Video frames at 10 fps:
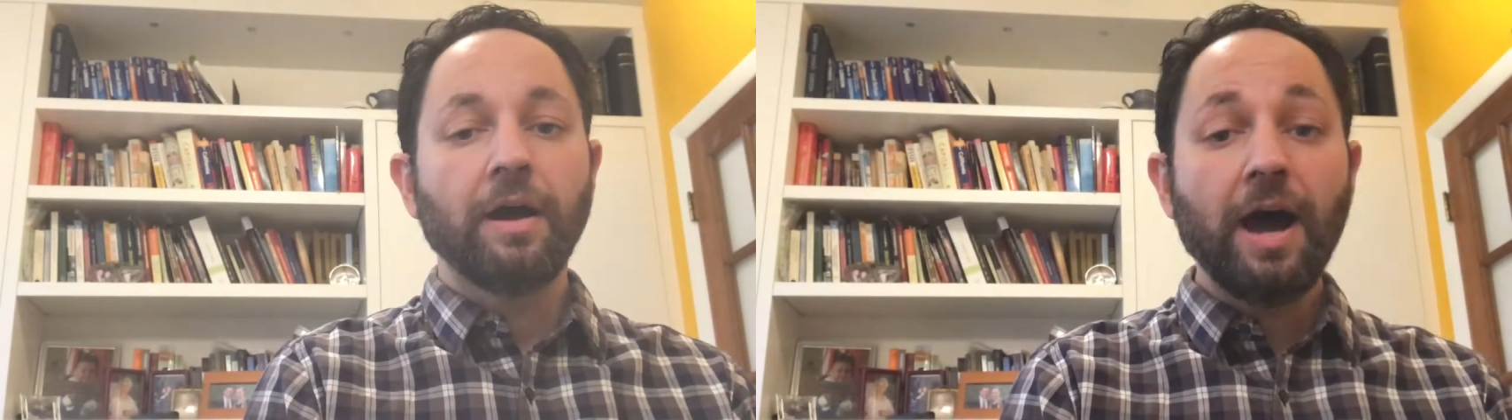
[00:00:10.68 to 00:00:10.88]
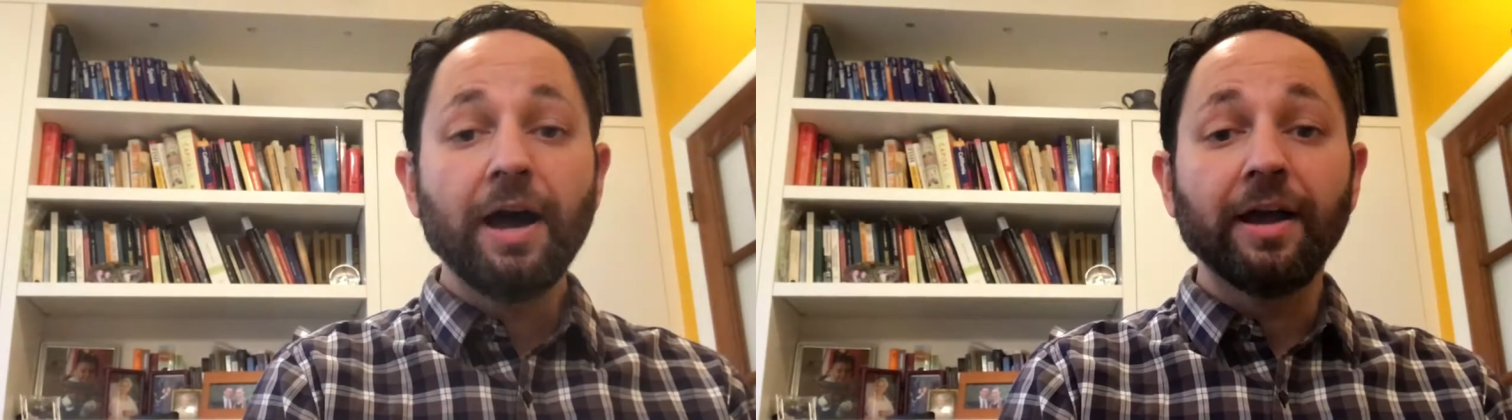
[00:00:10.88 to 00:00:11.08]

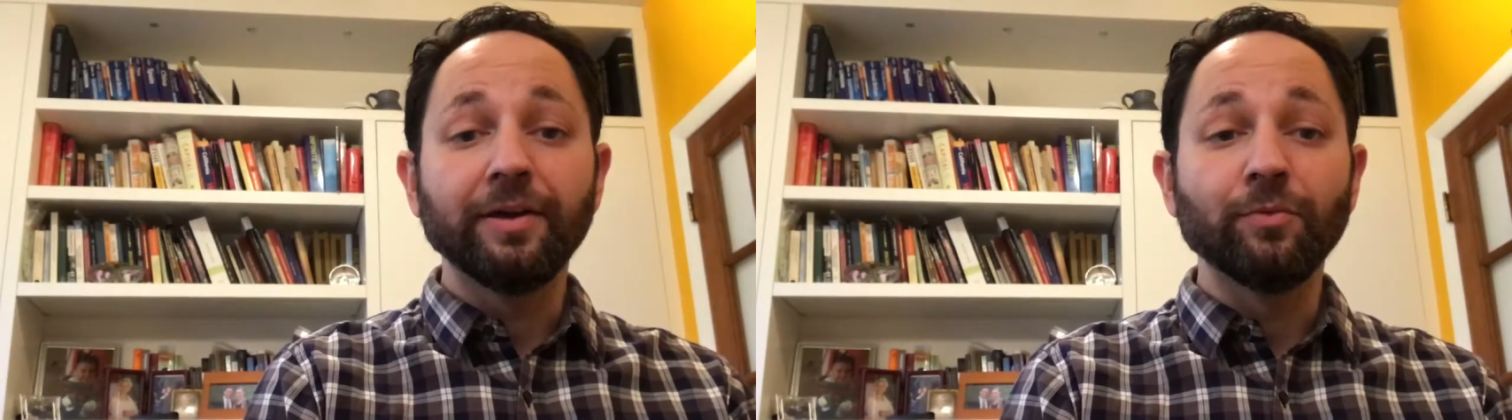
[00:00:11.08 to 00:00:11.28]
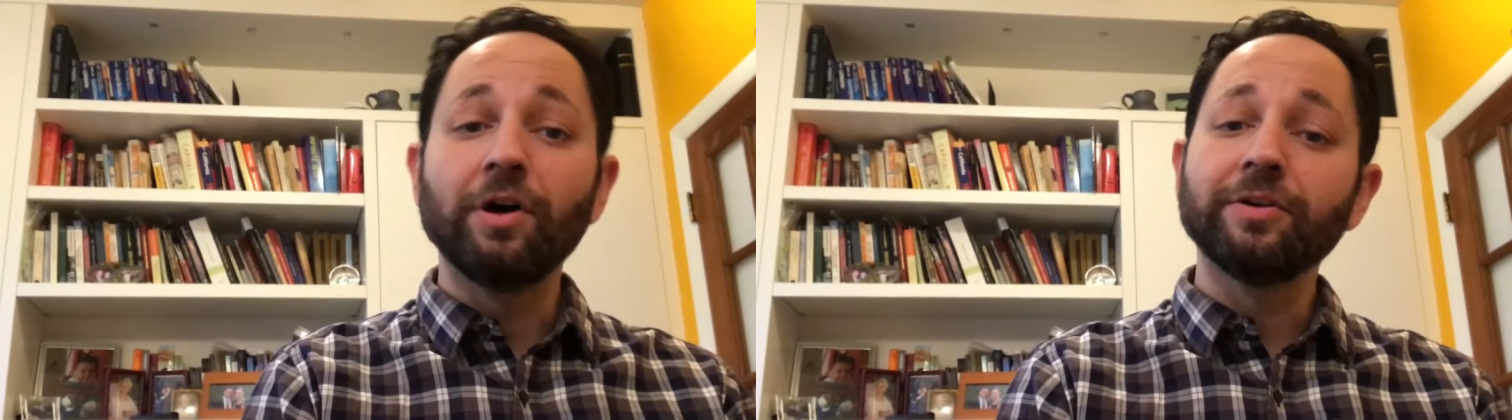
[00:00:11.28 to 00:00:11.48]
Hi,
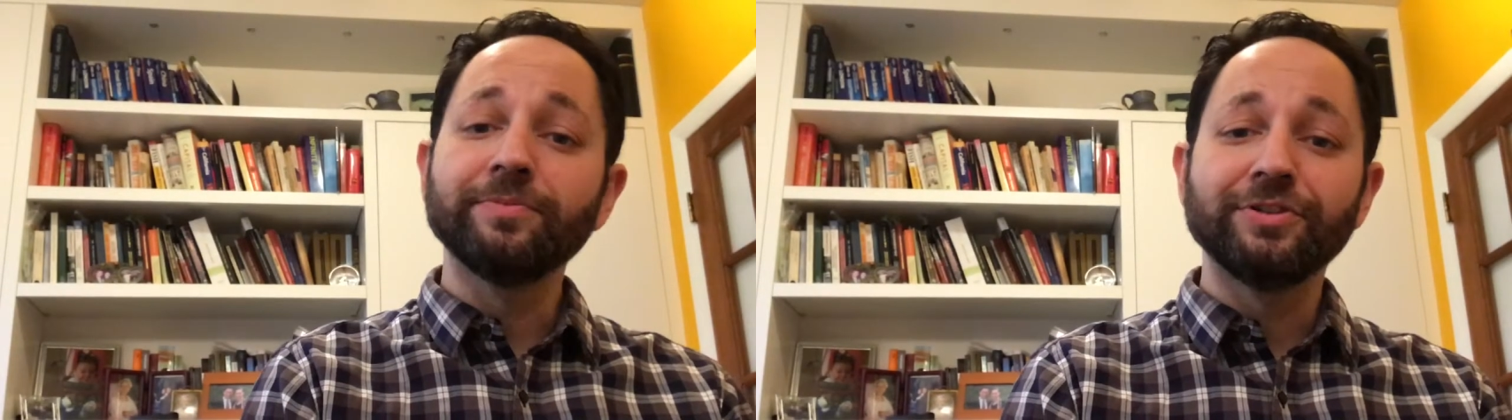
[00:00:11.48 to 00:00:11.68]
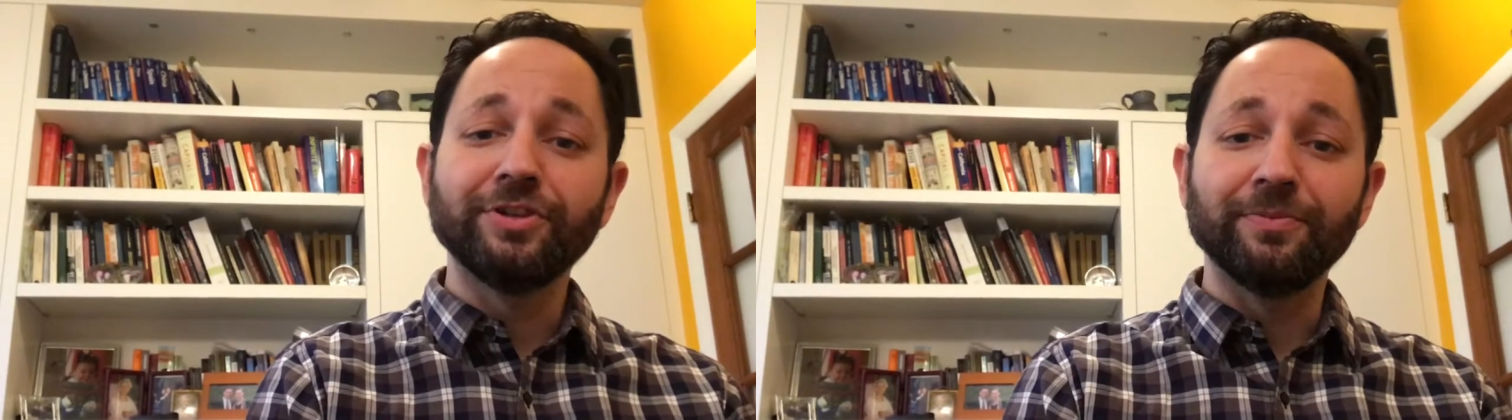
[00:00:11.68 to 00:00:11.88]
and welcome
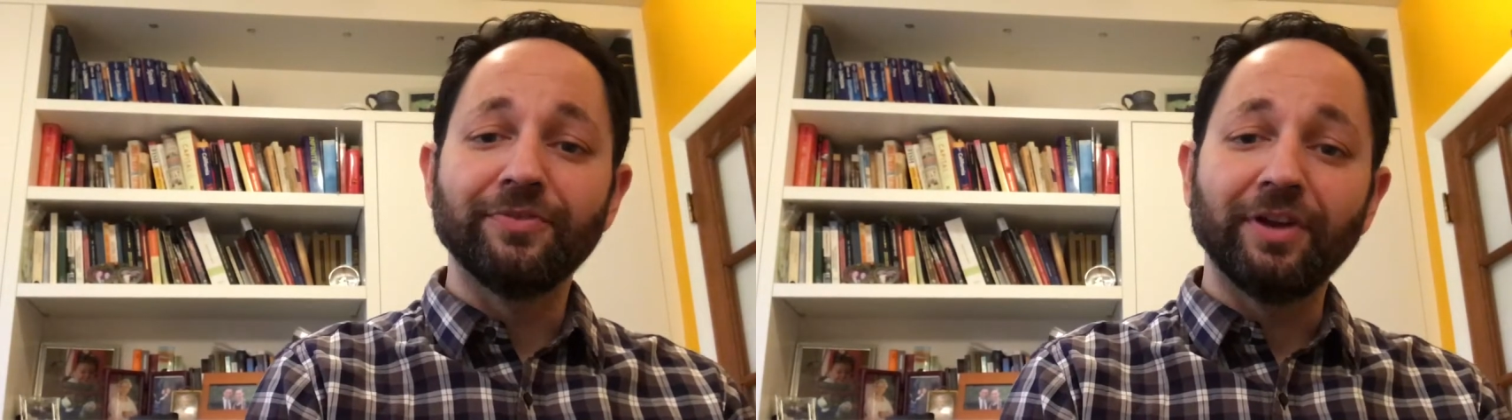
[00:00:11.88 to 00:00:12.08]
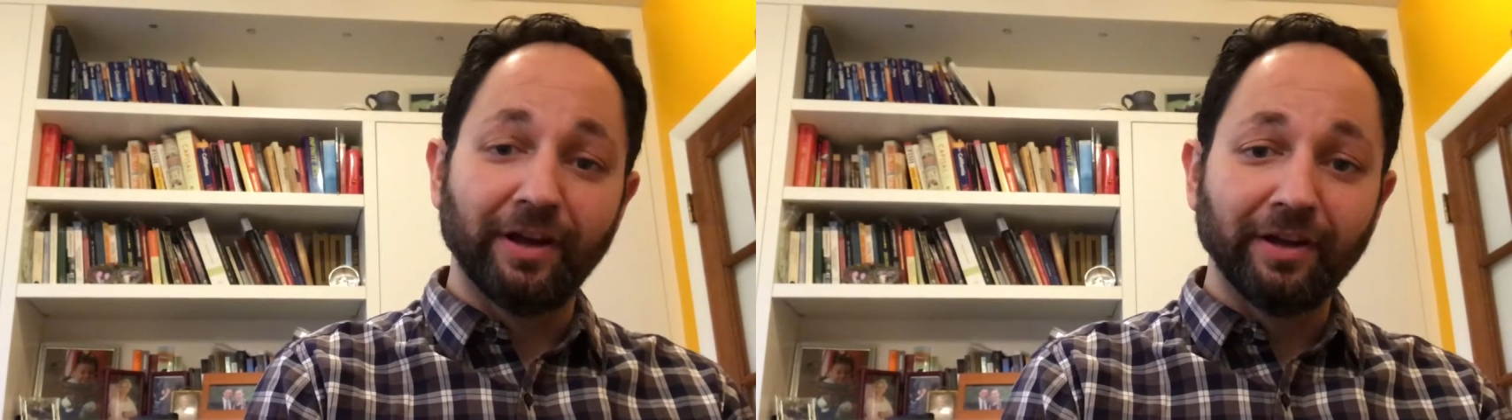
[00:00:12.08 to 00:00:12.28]
to
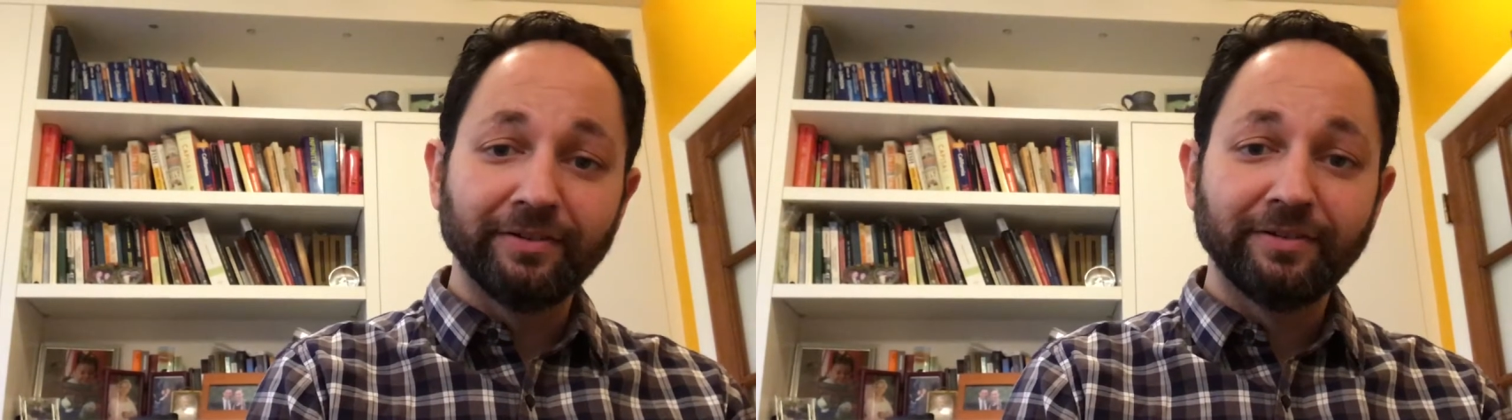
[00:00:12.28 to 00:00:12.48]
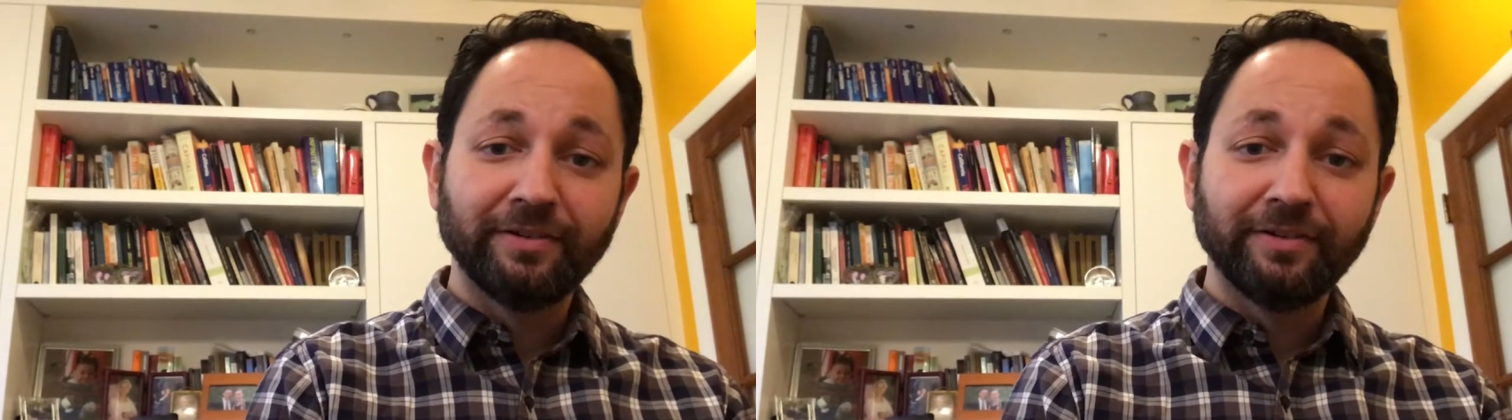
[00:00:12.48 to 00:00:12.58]
DermVEDA.